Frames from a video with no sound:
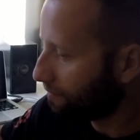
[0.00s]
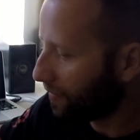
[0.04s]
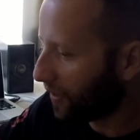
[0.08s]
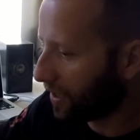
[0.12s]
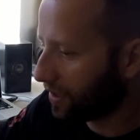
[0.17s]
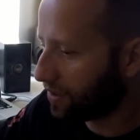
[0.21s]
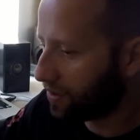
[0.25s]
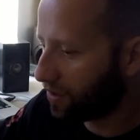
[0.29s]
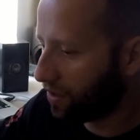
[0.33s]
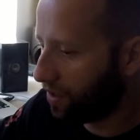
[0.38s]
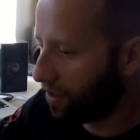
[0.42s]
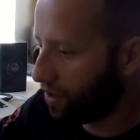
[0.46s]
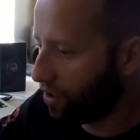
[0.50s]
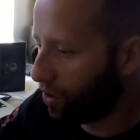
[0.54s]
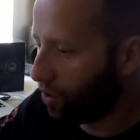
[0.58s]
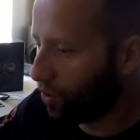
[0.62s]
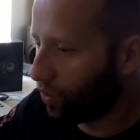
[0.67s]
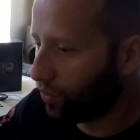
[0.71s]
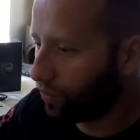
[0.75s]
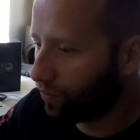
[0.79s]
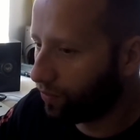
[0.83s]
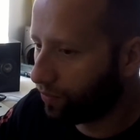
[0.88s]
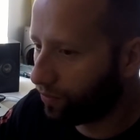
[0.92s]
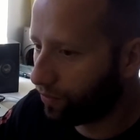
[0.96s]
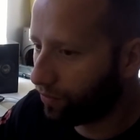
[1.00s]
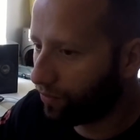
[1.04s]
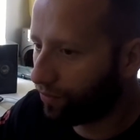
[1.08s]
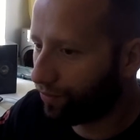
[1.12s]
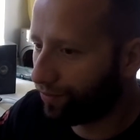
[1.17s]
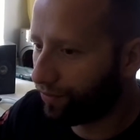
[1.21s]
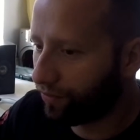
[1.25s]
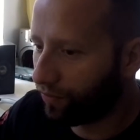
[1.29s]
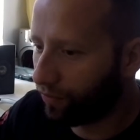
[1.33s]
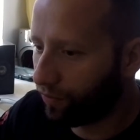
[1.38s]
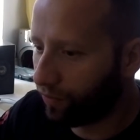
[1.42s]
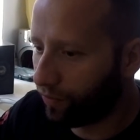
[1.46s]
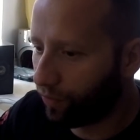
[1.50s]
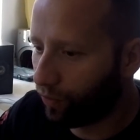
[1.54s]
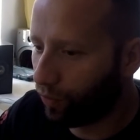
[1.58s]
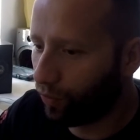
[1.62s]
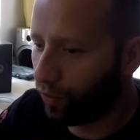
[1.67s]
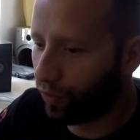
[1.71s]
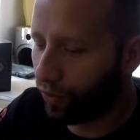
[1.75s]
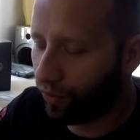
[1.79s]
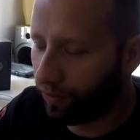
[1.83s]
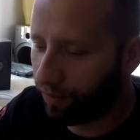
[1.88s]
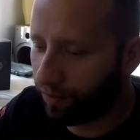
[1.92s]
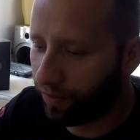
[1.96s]
So
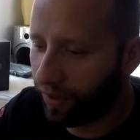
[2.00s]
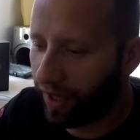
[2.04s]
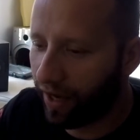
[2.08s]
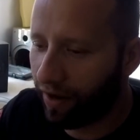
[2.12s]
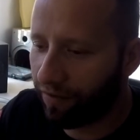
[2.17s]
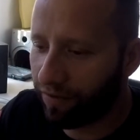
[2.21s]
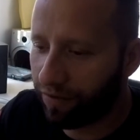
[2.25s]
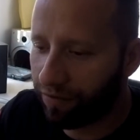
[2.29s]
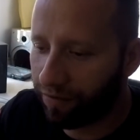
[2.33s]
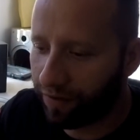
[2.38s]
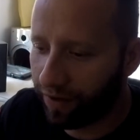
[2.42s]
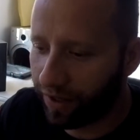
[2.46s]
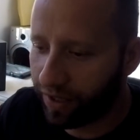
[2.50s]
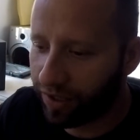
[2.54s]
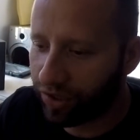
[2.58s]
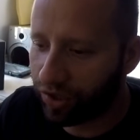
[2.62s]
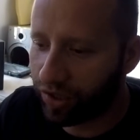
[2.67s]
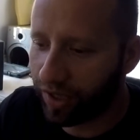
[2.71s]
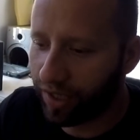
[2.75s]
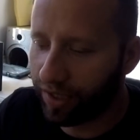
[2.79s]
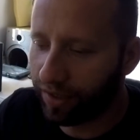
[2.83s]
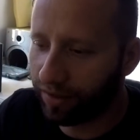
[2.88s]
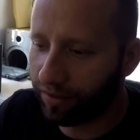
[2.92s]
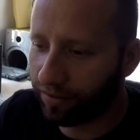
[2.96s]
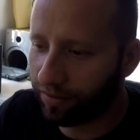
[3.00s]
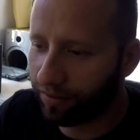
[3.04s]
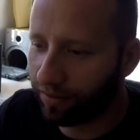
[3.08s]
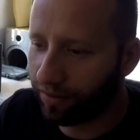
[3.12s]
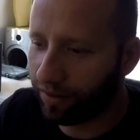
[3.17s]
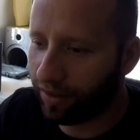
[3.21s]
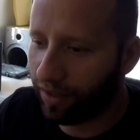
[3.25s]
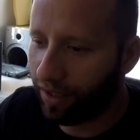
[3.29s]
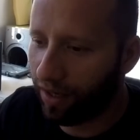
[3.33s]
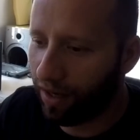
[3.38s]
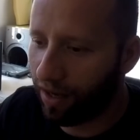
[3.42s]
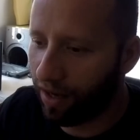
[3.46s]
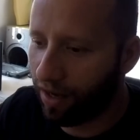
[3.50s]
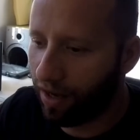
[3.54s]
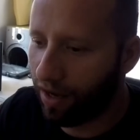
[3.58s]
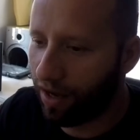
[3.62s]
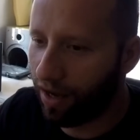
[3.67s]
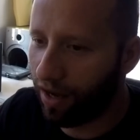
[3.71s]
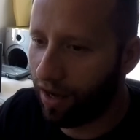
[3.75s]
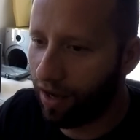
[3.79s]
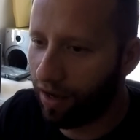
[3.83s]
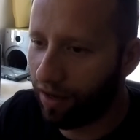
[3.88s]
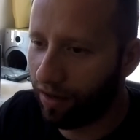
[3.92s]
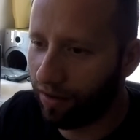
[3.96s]
yeah, we finished it,
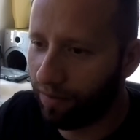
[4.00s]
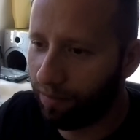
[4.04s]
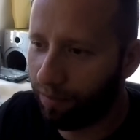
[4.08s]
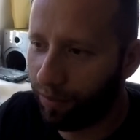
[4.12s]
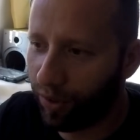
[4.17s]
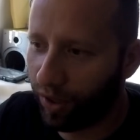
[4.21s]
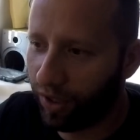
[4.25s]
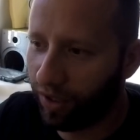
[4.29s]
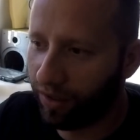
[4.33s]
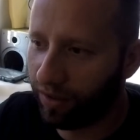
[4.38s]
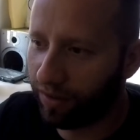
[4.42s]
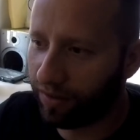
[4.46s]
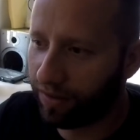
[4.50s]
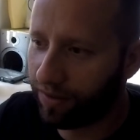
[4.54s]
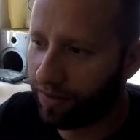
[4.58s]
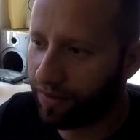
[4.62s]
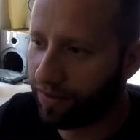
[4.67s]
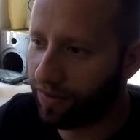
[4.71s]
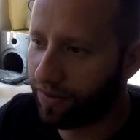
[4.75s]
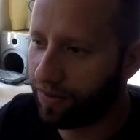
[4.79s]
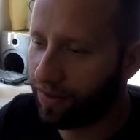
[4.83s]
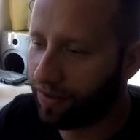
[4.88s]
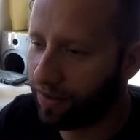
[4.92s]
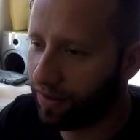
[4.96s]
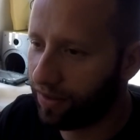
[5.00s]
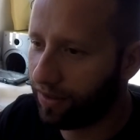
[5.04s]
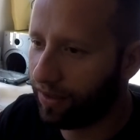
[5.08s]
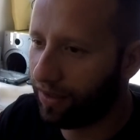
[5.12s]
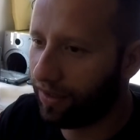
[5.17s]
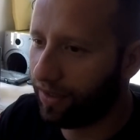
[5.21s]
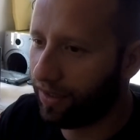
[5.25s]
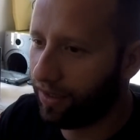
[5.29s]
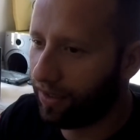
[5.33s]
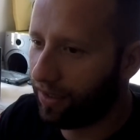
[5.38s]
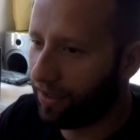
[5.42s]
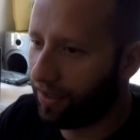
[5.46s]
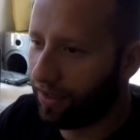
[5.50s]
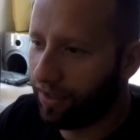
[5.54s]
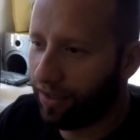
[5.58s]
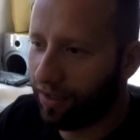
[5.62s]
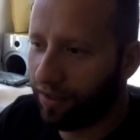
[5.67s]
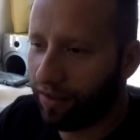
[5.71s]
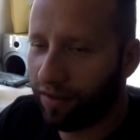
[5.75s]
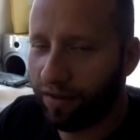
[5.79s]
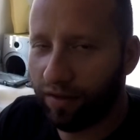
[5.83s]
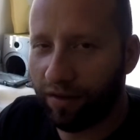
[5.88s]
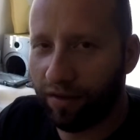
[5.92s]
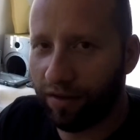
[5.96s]
but
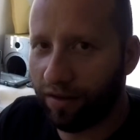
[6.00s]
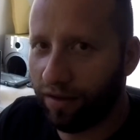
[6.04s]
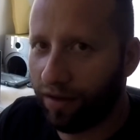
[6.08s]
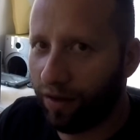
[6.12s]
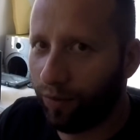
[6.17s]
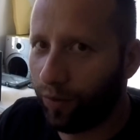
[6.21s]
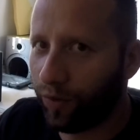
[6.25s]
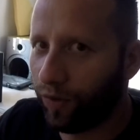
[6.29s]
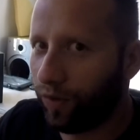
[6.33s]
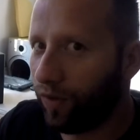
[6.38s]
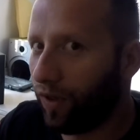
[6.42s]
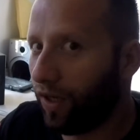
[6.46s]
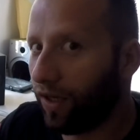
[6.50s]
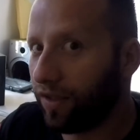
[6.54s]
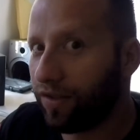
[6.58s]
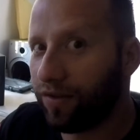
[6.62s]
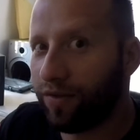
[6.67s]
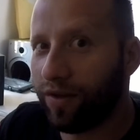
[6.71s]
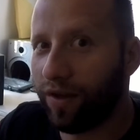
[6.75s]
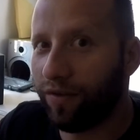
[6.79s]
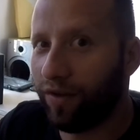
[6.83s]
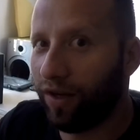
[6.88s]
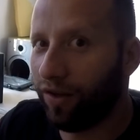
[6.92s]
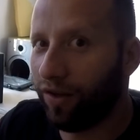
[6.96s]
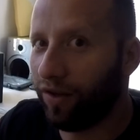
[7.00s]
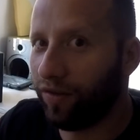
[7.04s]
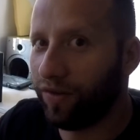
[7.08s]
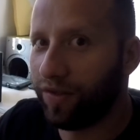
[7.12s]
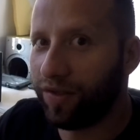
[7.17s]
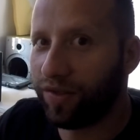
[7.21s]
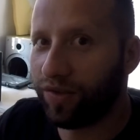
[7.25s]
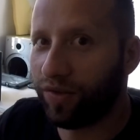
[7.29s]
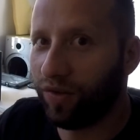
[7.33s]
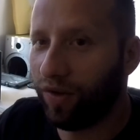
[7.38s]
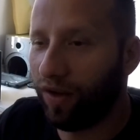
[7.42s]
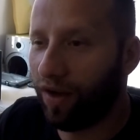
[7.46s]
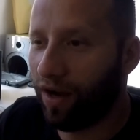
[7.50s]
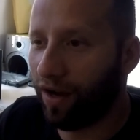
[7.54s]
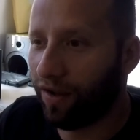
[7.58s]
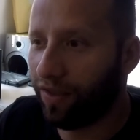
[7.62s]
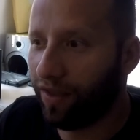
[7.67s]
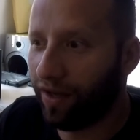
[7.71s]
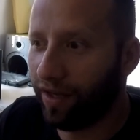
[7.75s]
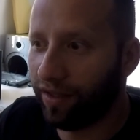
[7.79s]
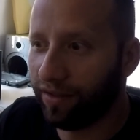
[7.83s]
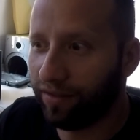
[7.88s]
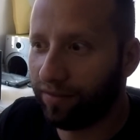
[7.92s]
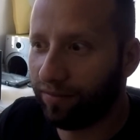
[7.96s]
I wouldn't like to have another install like
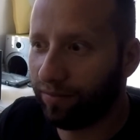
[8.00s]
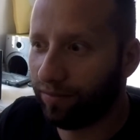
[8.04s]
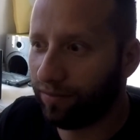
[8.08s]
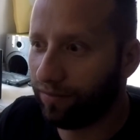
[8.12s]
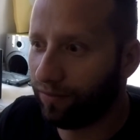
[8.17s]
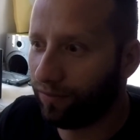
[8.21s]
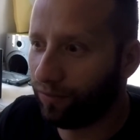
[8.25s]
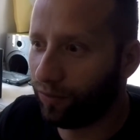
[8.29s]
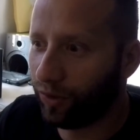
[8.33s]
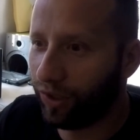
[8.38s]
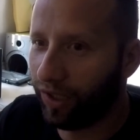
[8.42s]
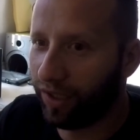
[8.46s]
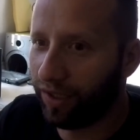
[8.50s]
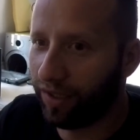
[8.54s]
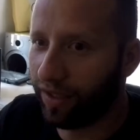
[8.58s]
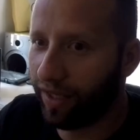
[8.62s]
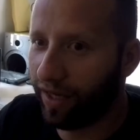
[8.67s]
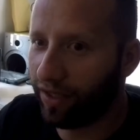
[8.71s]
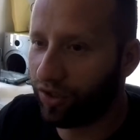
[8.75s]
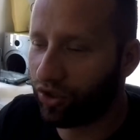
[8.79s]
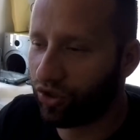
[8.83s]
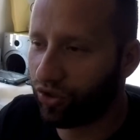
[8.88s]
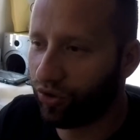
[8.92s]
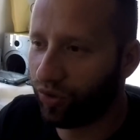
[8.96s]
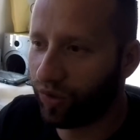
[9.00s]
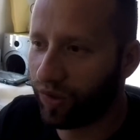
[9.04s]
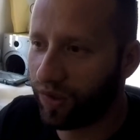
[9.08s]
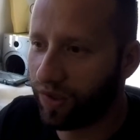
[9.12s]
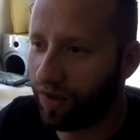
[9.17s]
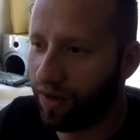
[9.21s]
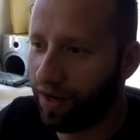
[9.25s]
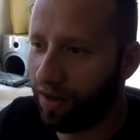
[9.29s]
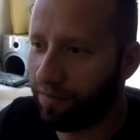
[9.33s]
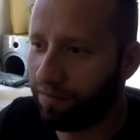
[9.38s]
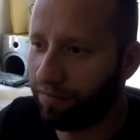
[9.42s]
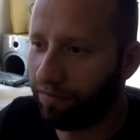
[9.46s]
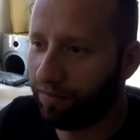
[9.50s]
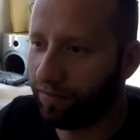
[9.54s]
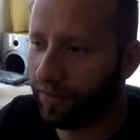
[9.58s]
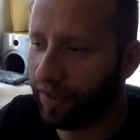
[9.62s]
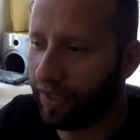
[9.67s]
that within that short time.